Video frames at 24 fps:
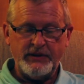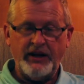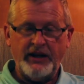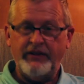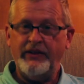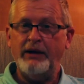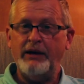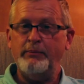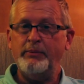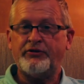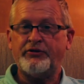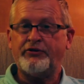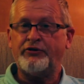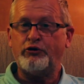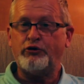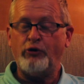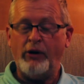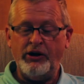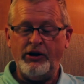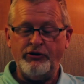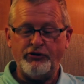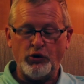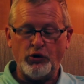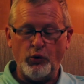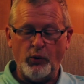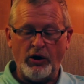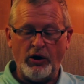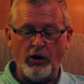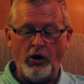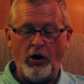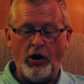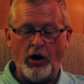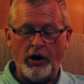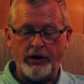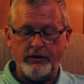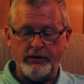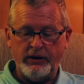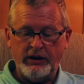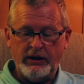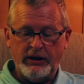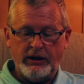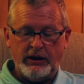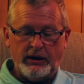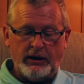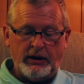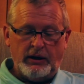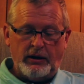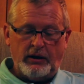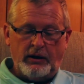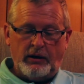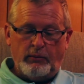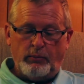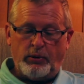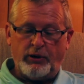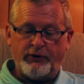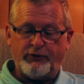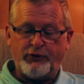Then Mrs. Granger went on, but